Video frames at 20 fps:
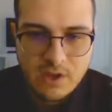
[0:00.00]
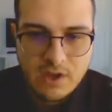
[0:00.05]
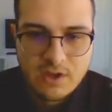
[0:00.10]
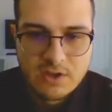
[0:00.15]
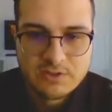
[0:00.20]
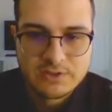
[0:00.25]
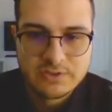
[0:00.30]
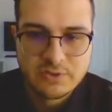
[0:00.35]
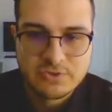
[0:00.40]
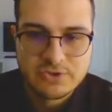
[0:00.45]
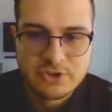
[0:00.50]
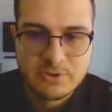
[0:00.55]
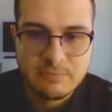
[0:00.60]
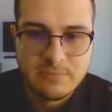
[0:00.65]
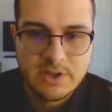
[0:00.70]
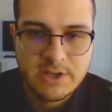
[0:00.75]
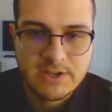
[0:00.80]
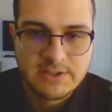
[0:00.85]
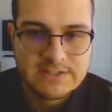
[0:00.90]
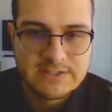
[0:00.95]
Social
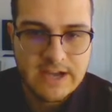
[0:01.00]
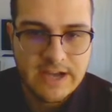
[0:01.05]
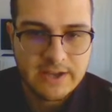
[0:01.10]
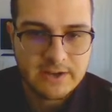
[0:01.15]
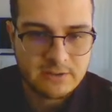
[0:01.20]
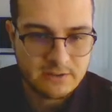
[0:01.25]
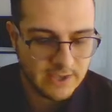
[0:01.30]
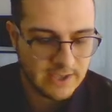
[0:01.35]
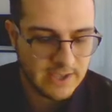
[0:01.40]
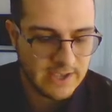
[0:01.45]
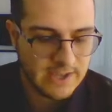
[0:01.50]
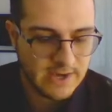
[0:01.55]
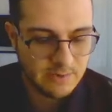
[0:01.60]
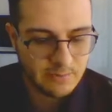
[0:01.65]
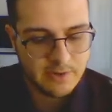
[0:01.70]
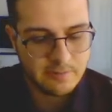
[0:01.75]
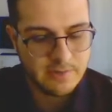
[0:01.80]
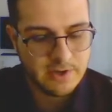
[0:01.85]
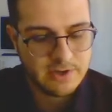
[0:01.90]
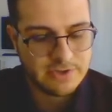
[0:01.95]
media title, again, I
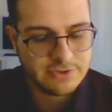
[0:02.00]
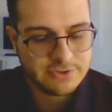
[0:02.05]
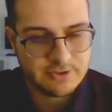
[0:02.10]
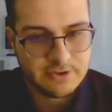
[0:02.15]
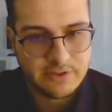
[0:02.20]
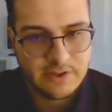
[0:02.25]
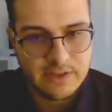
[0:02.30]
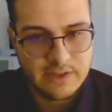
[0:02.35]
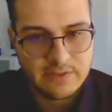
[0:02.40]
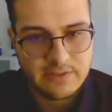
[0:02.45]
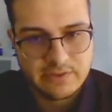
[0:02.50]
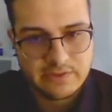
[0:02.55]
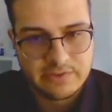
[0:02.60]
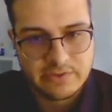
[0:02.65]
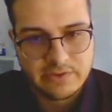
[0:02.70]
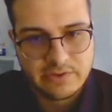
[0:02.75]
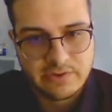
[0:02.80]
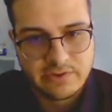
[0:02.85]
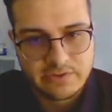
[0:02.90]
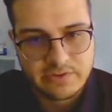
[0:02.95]
want to make sure that this
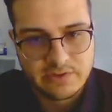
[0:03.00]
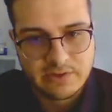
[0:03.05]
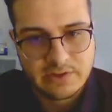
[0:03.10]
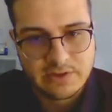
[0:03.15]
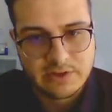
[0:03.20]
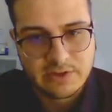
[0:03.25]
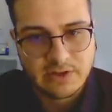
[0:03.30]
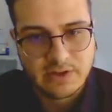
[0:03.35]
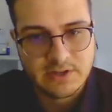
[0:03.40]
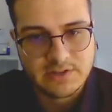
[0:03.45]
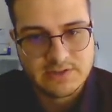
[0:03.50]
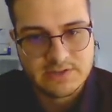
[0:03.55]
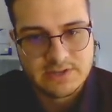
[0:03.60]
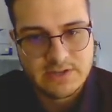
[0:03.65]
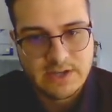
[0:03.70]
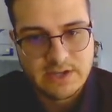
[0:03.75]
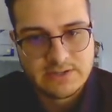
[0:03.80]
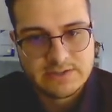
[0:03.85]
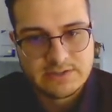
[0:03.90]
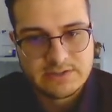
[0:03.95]
is clear and
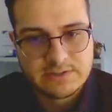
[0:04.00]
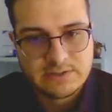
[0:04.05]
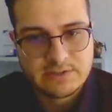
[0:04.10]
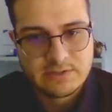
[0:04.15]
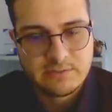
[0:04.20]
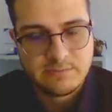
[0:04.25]
concise,